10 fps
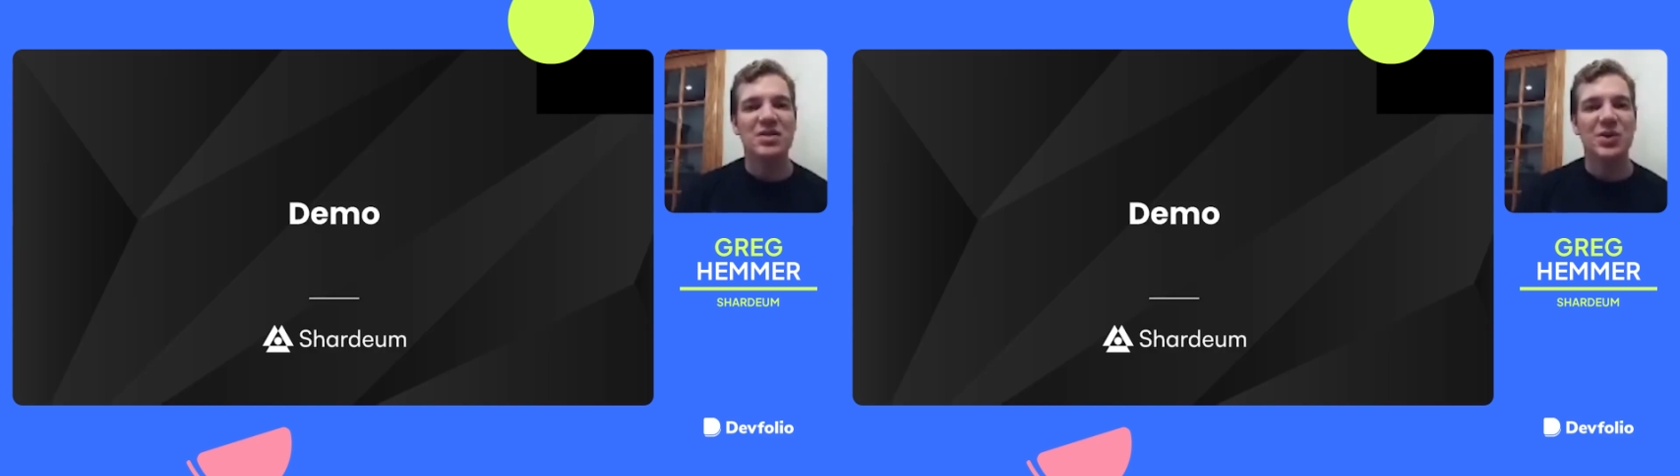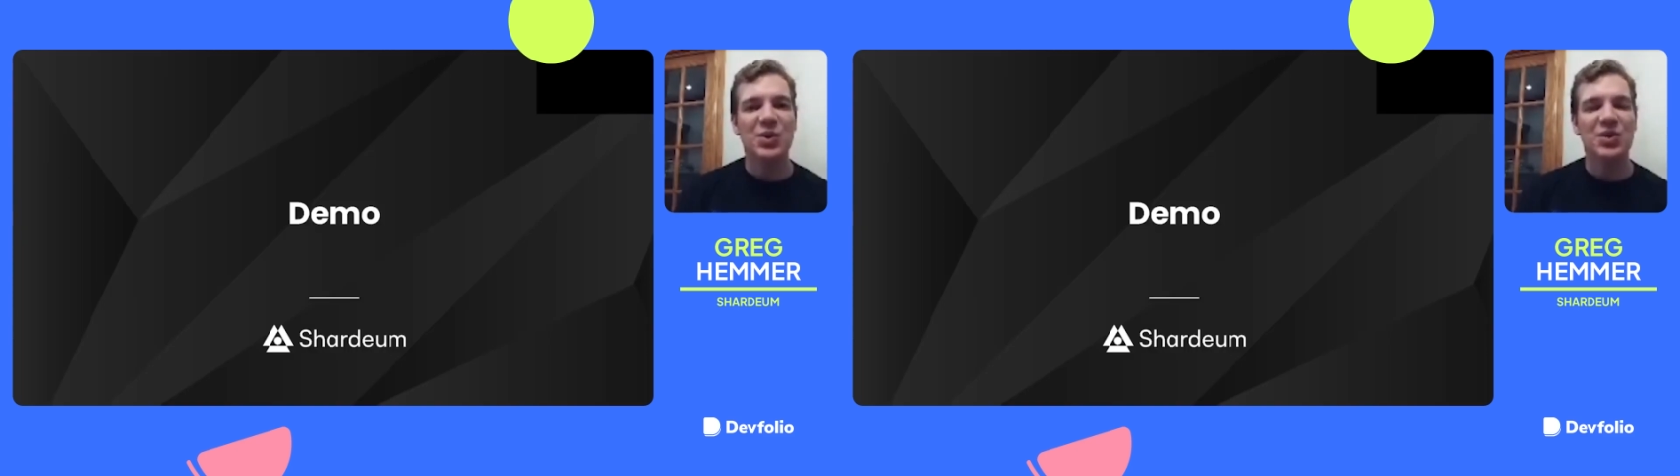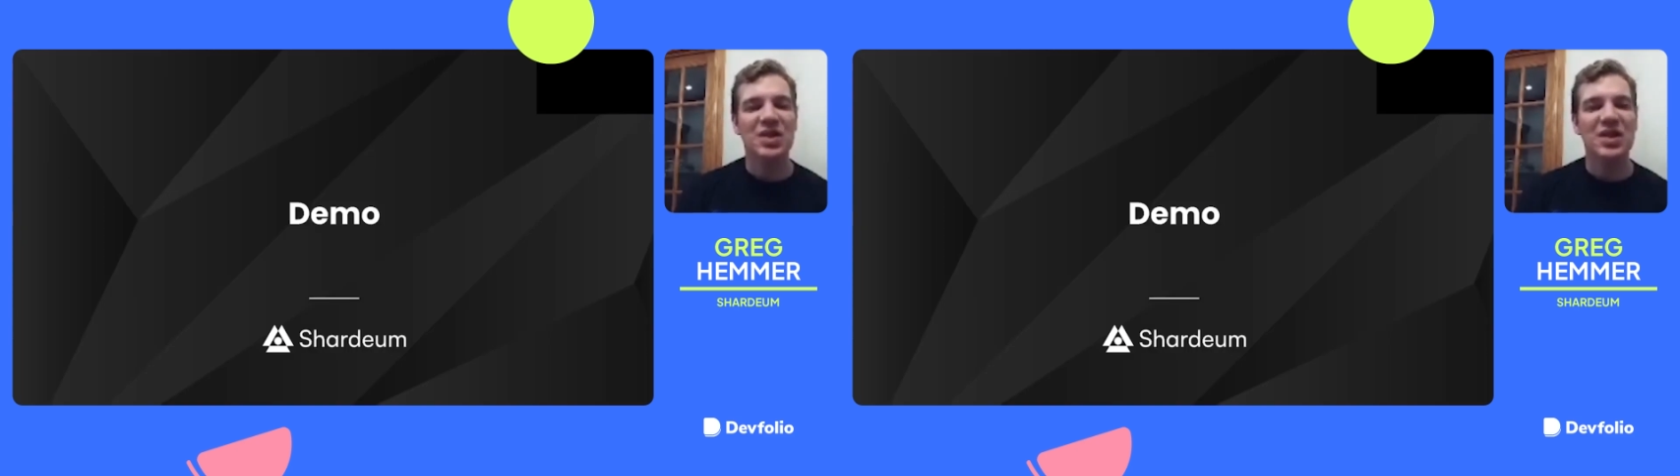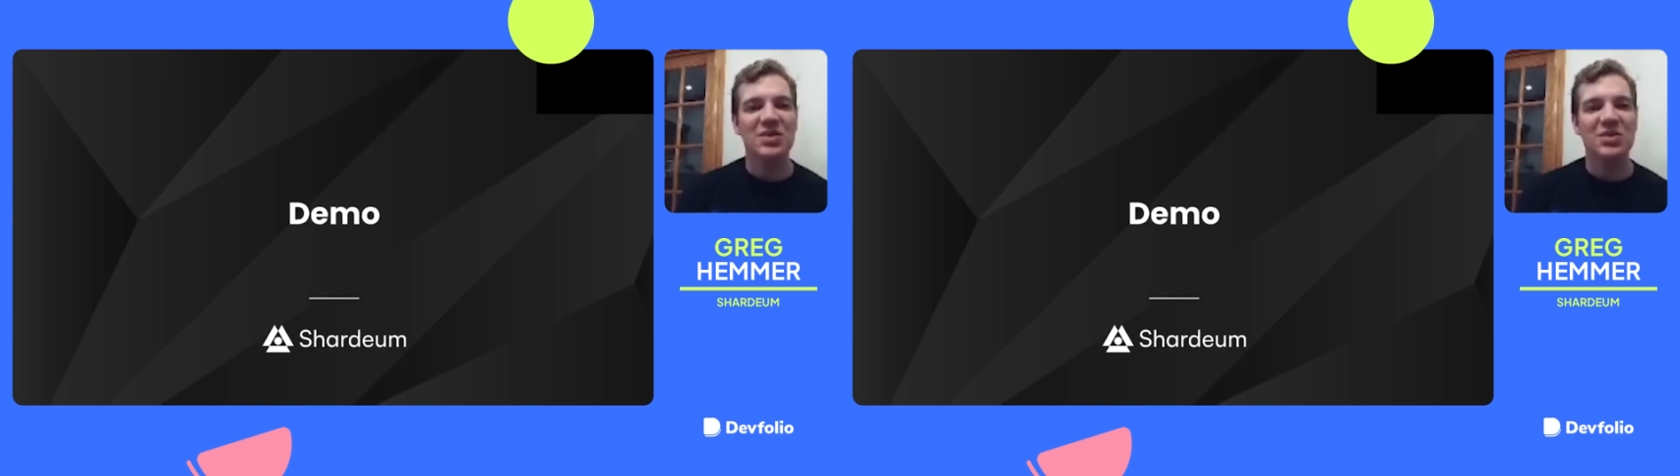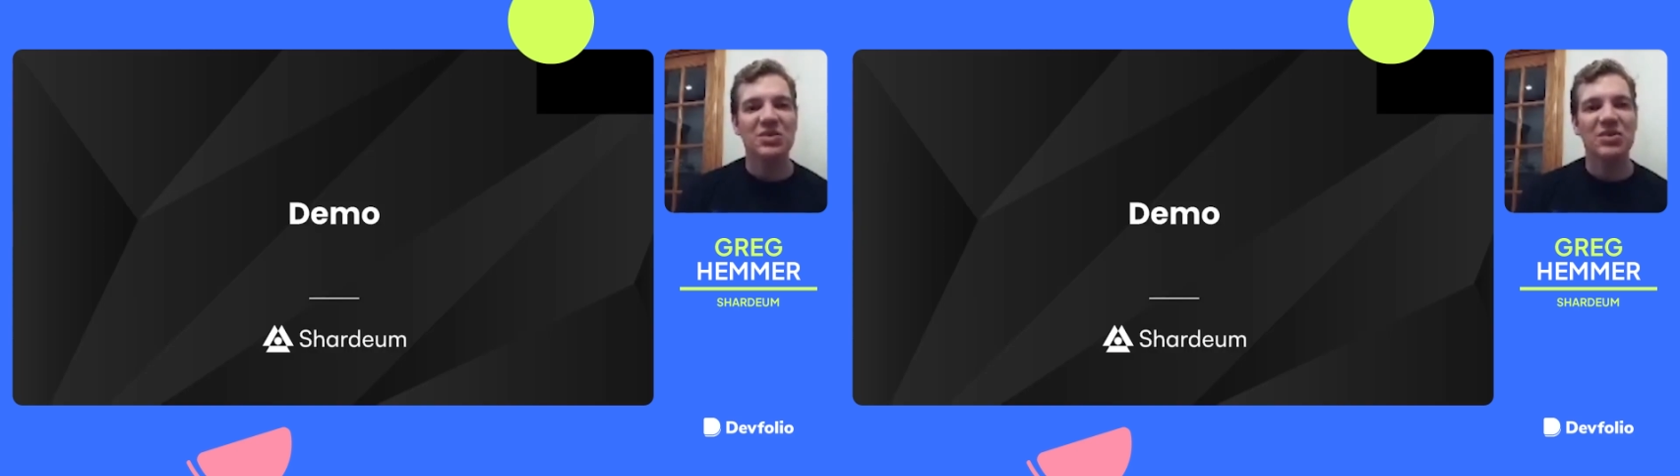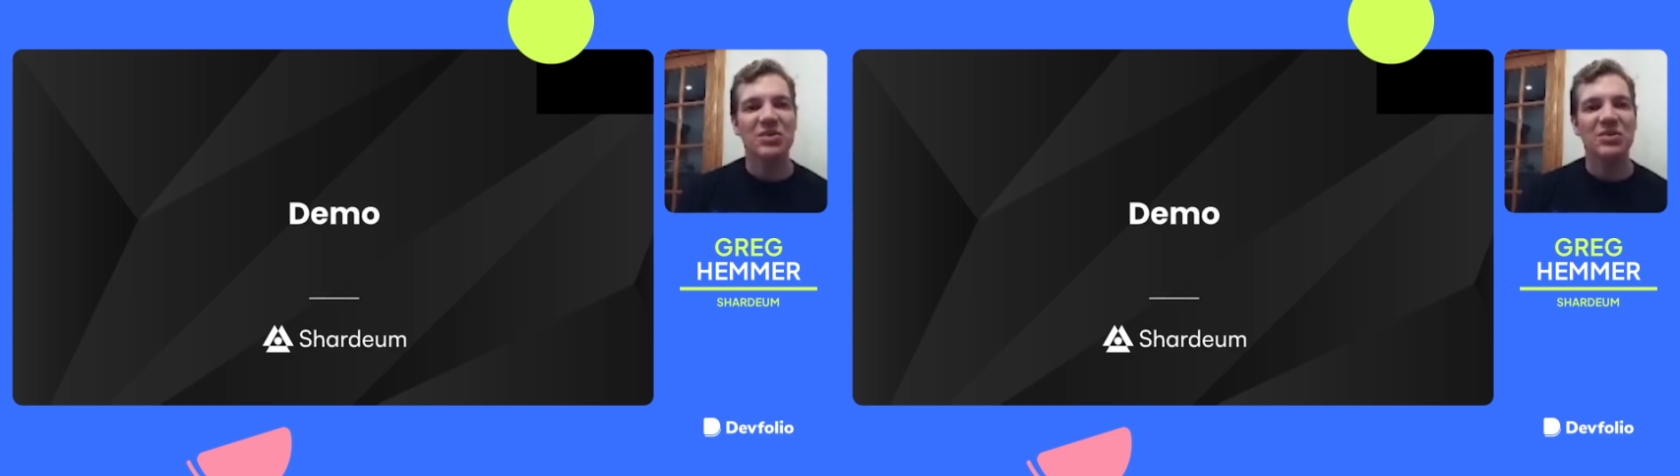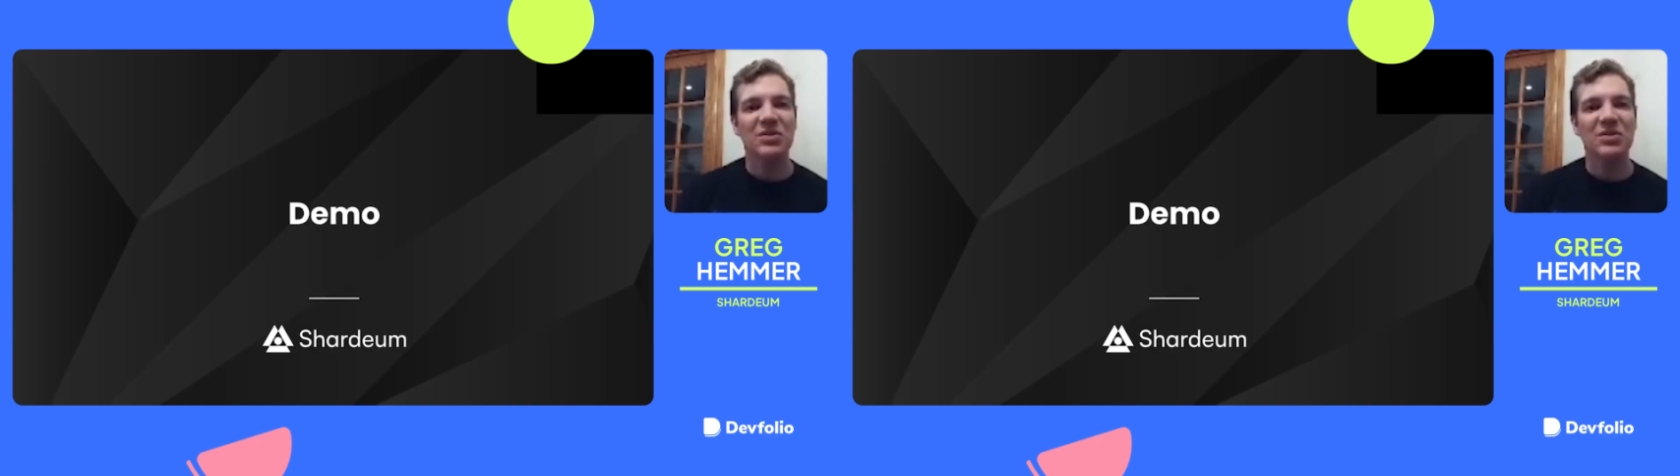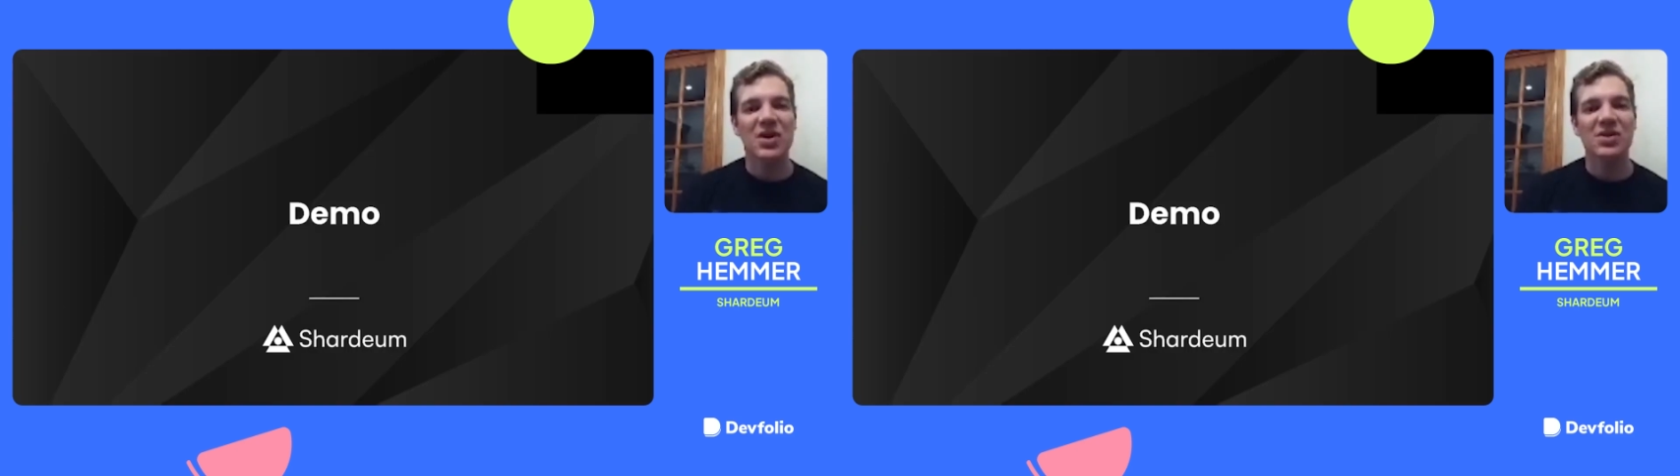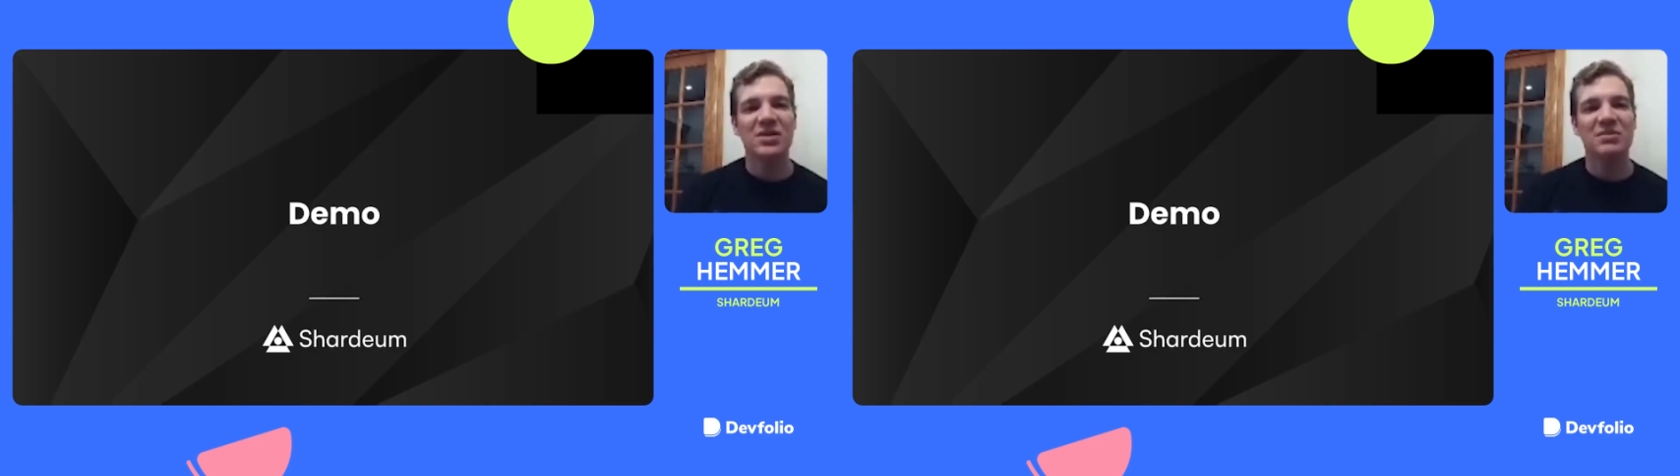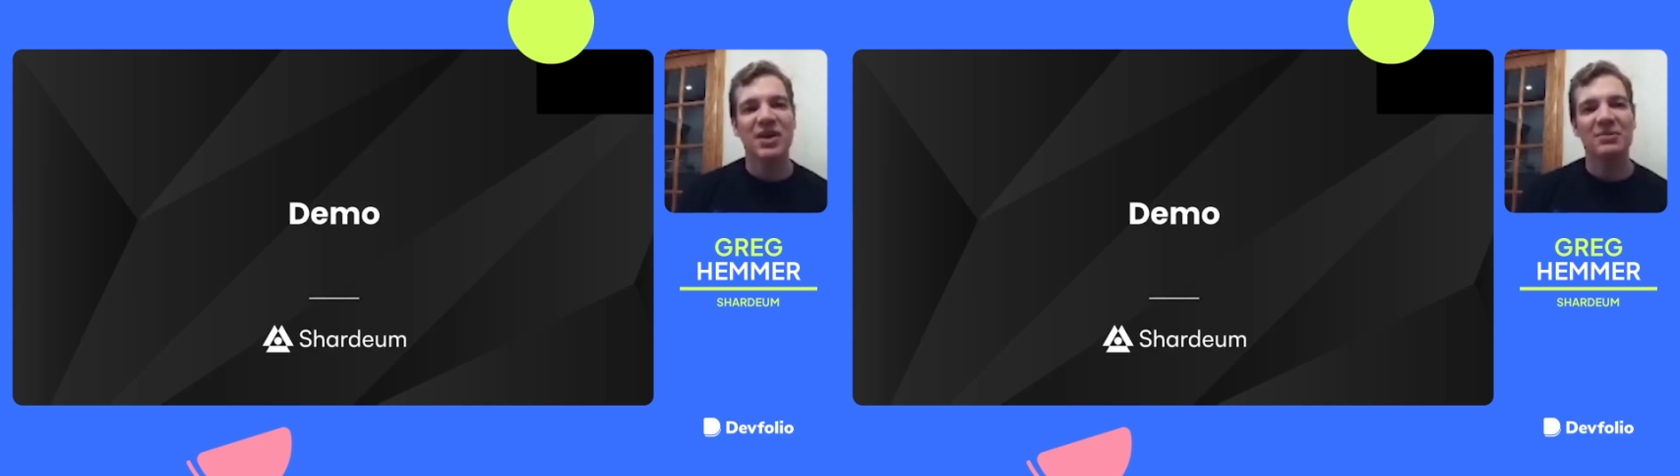who will take you through the
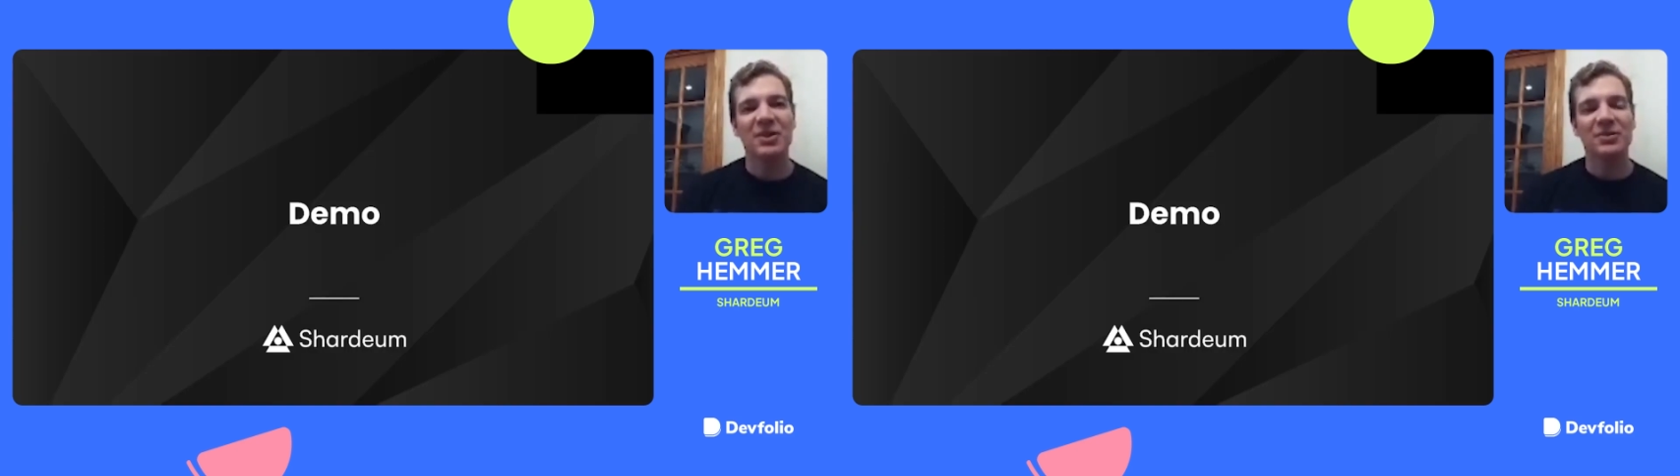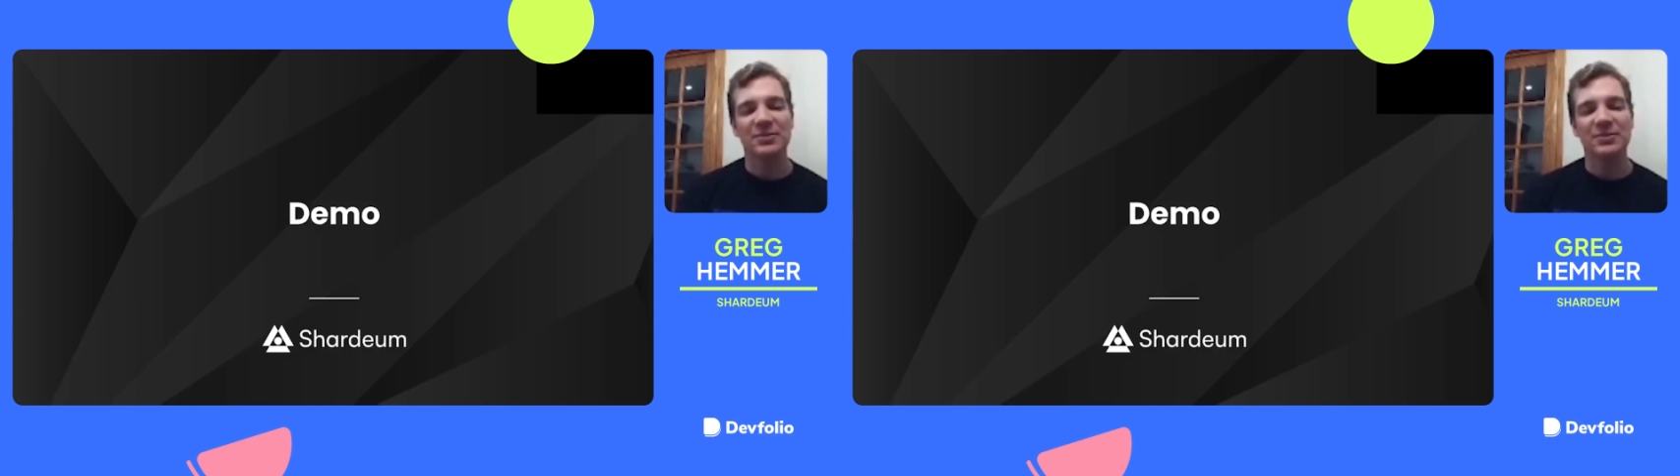Shardeum demo.